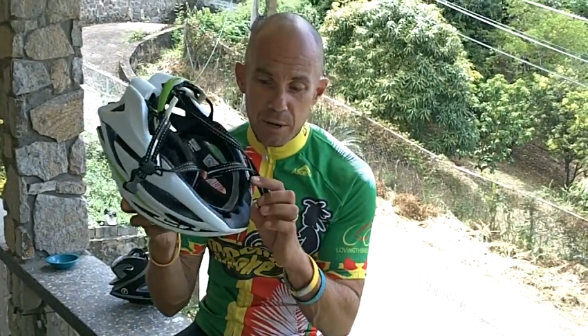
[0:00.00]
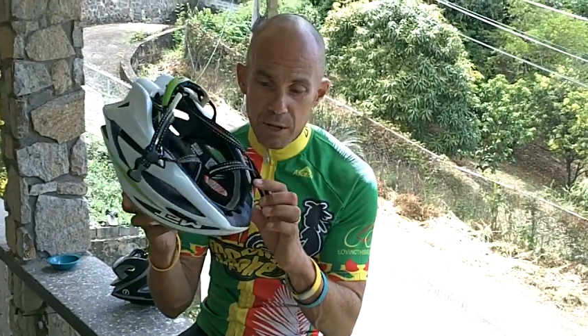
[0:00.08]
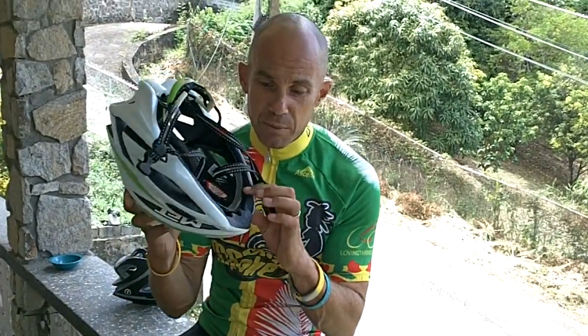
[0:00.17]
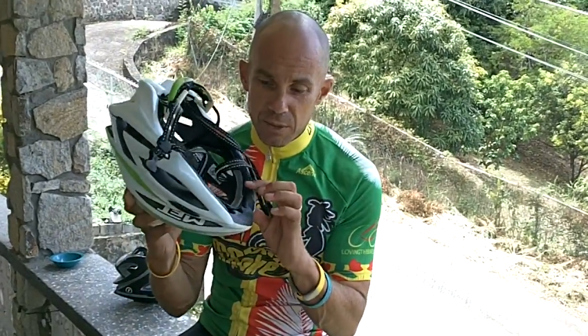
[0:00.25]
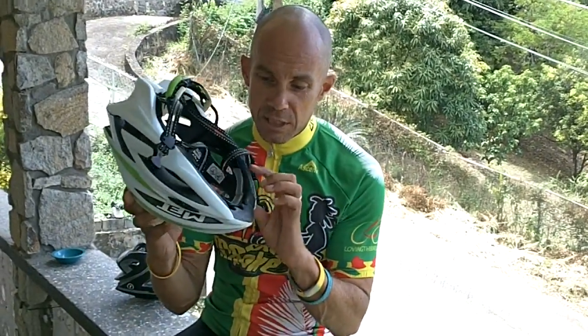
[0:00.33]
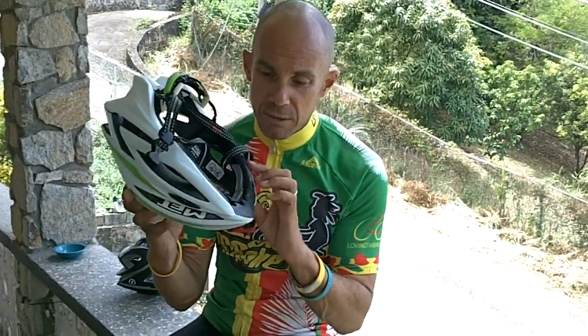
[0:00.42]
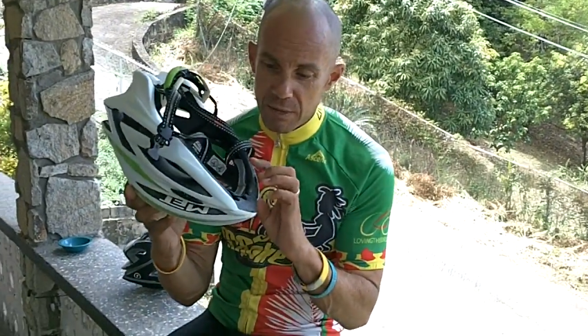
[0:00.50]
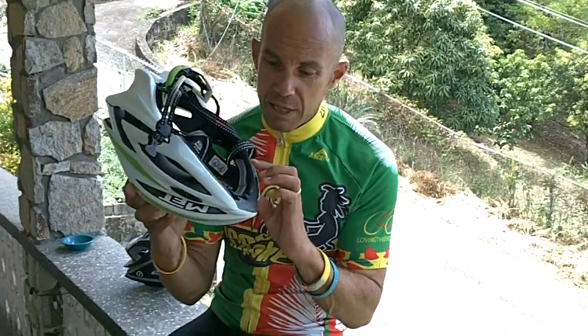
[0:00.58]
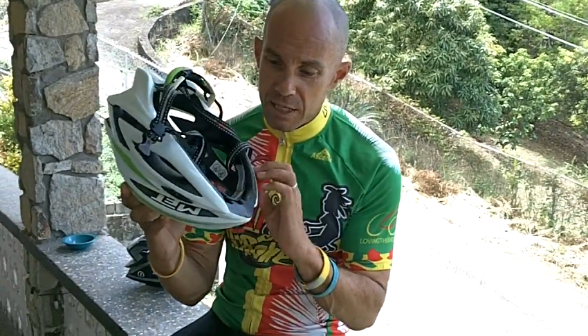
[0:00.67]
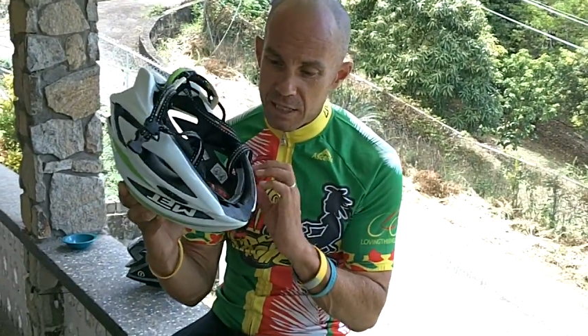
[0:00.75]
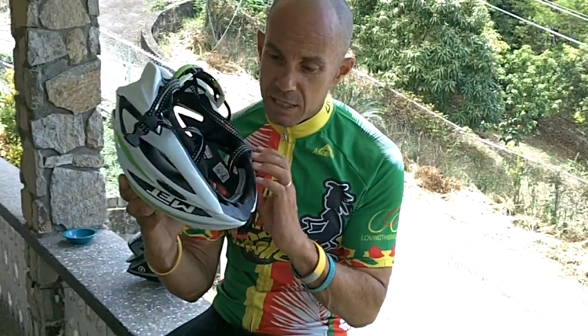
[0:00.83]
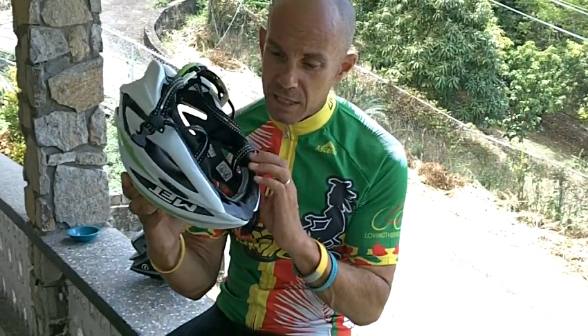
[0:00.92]
but I'll put some of
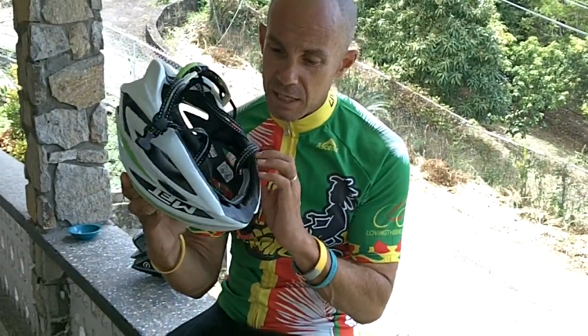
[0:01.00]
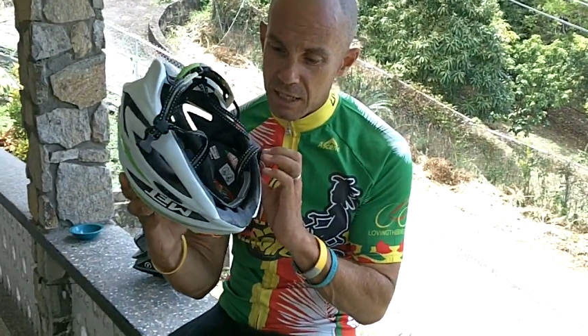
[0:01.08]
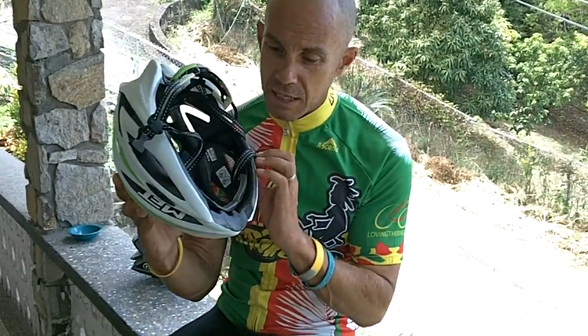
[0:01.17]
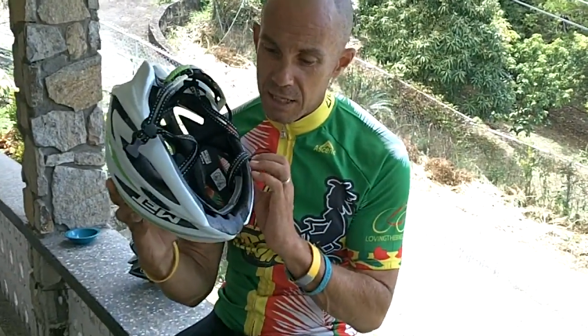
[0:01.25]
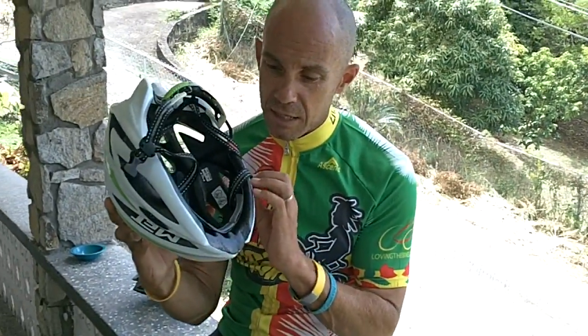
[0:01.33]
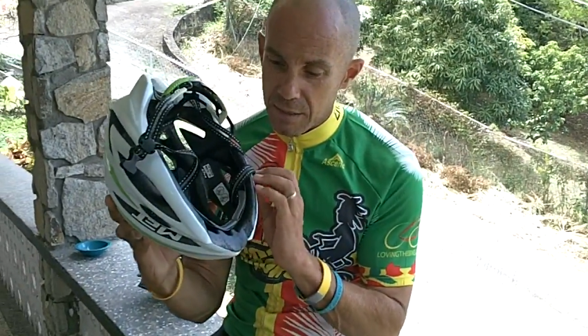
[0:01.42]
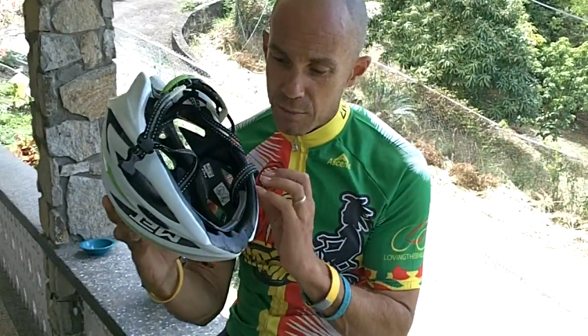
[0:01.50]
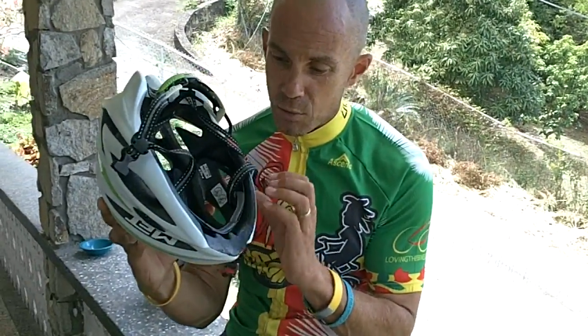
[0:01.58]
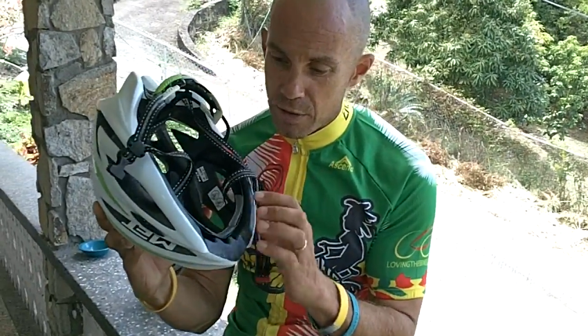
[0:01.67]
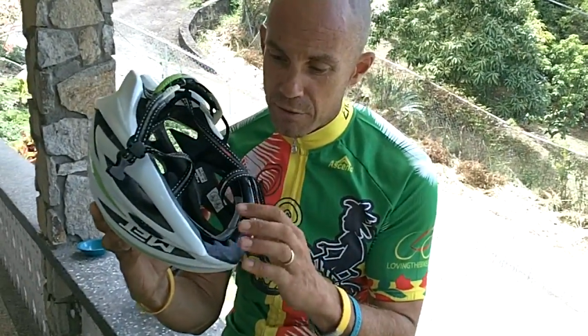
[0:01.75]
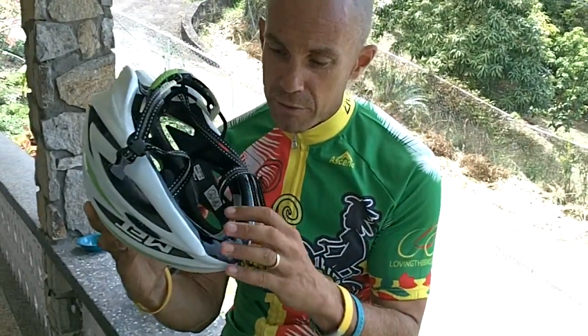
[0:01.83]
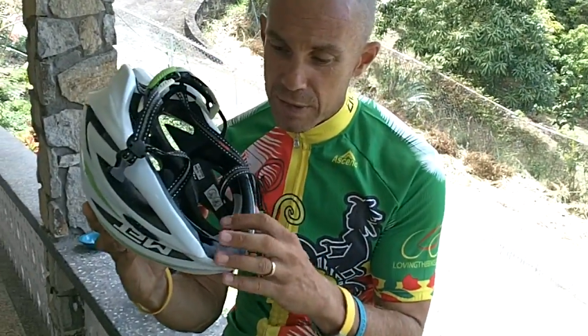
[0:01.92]
these in
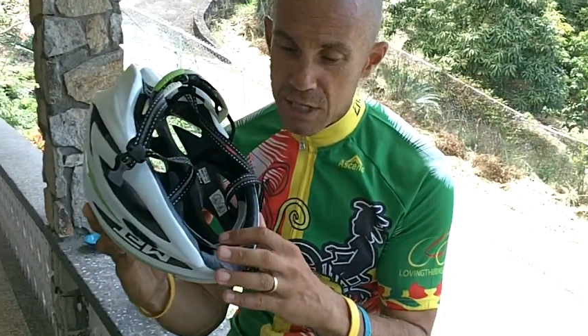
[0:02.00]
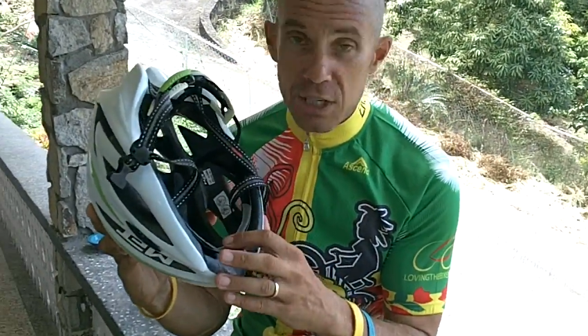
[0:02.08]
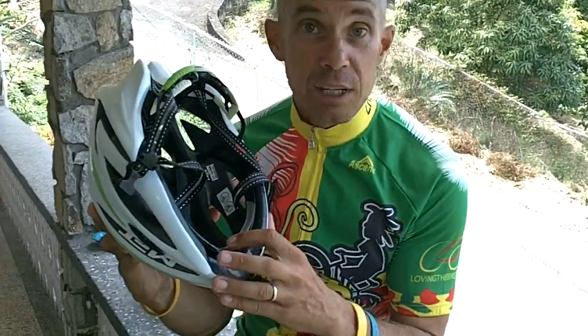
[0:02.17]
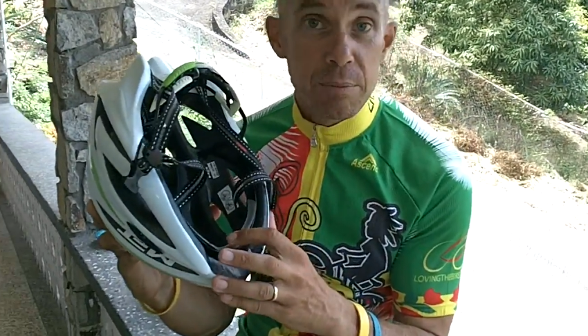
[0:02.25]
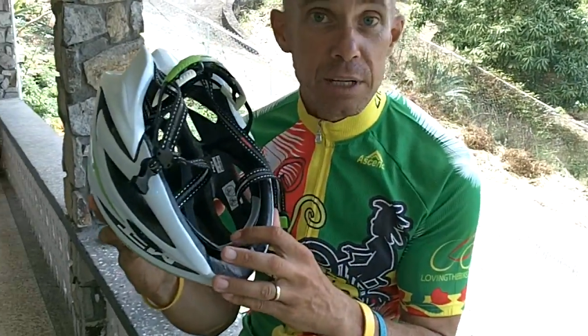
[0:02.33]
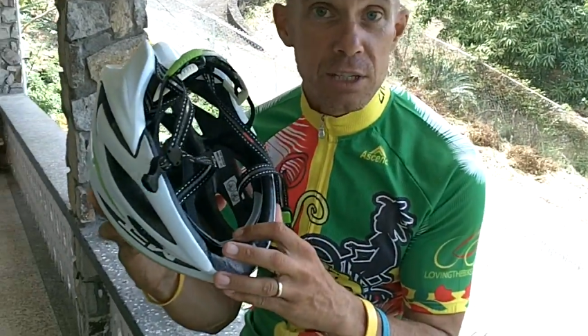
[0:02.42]
more information and